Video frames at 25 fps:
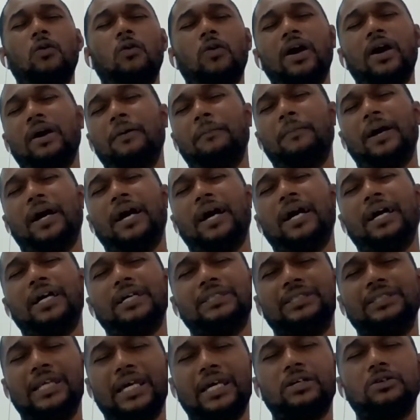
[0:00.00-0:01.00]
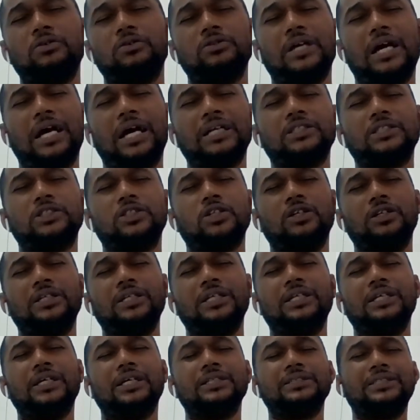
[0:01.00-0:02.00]
whereby they could
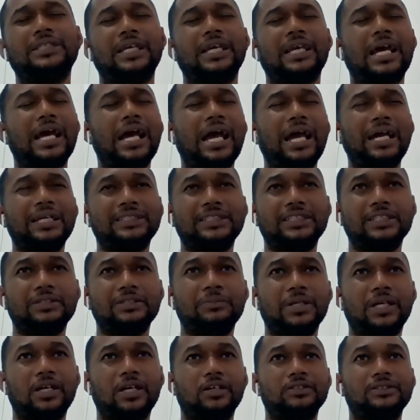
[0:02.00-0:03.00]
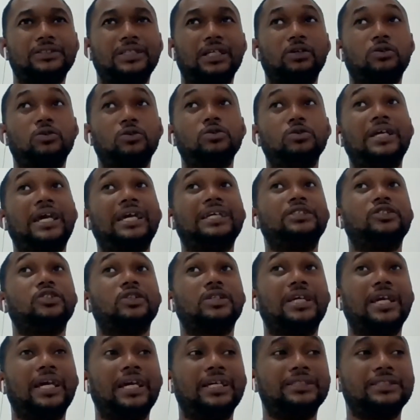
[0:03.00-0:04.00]
actually take action, because they could
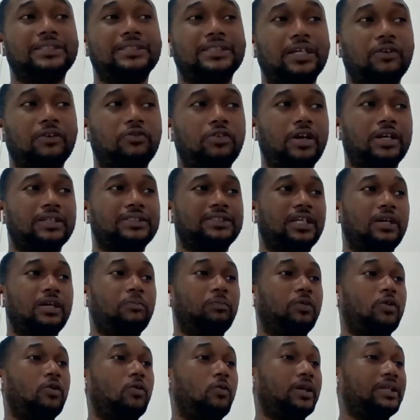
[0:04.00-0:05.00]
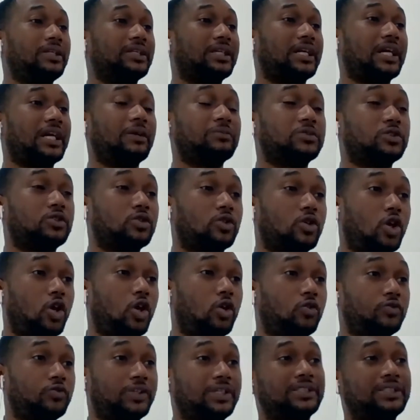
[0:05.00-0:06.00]
educate. For example, when it comes to
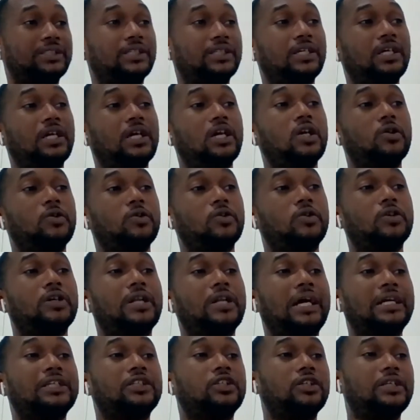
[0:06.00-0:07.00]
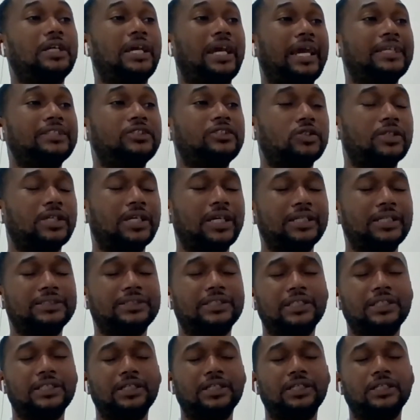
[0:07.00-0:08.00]
COVID, you could actually
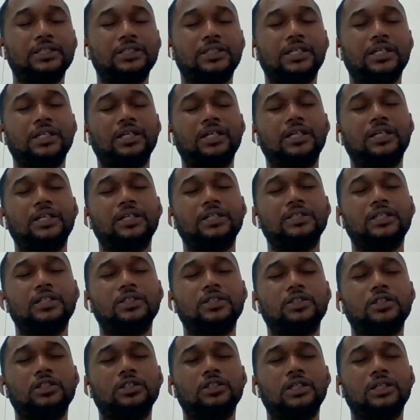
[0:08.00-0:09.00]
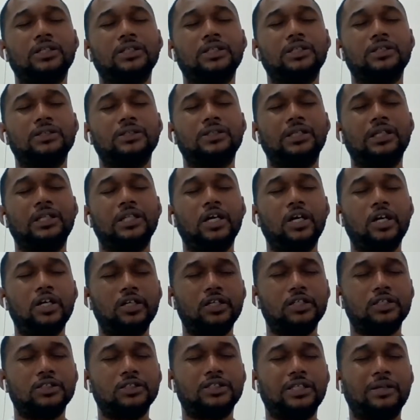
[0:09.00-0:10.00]
educate the
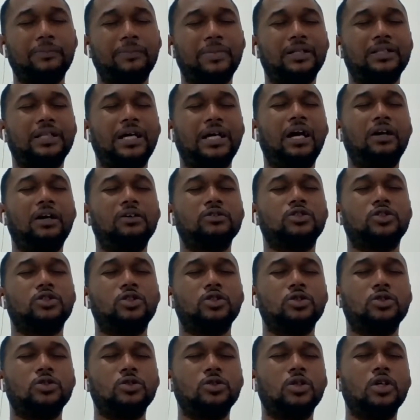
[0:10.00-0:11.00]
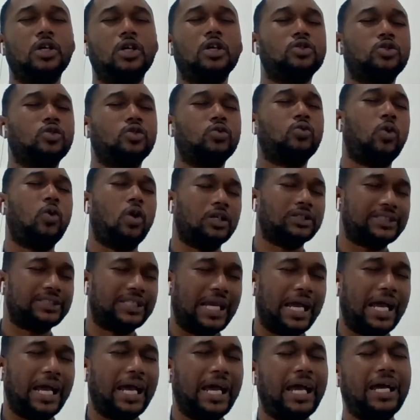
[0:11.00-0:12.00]
learners about how to wash
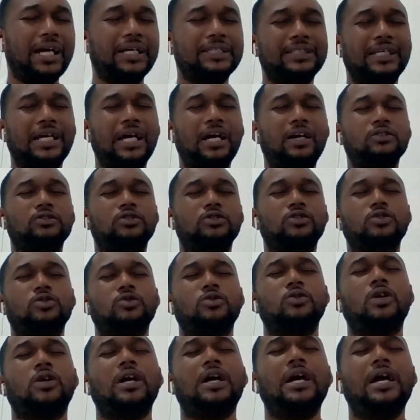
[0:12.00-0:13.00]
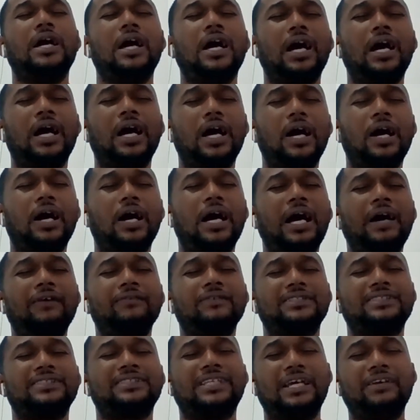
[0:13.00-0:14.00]
their hand, how to have
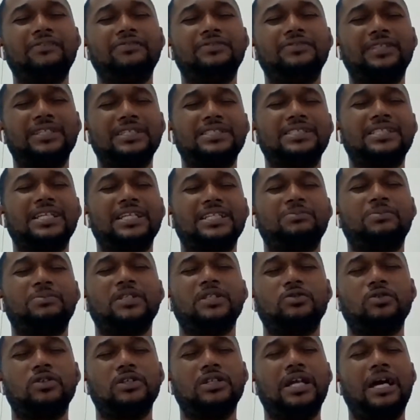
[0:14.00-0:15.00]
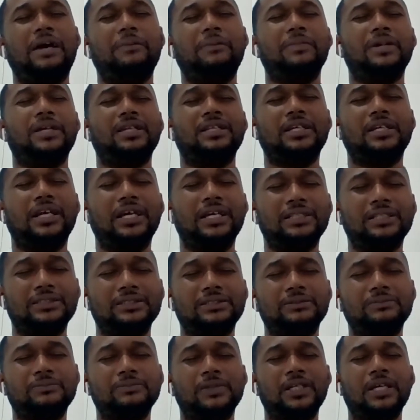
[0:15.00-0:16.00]
a safe distance between,
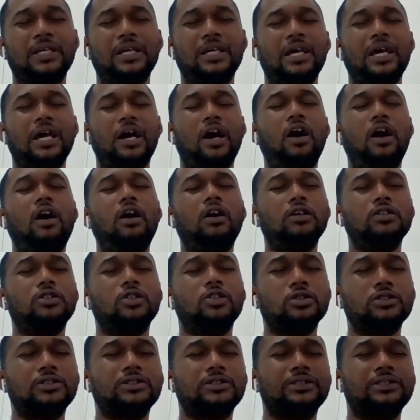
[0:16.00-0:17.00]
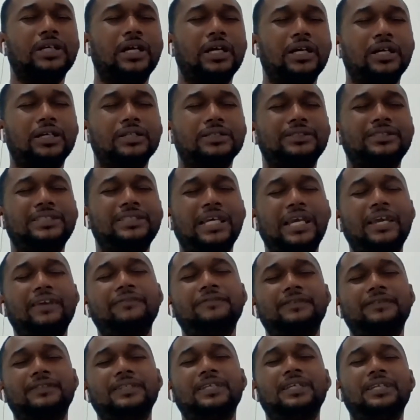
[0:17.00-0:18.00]
and all those
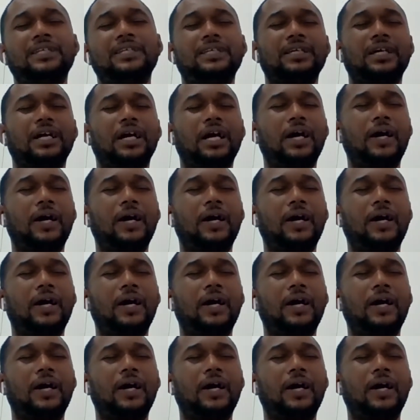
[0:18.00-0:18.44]
safety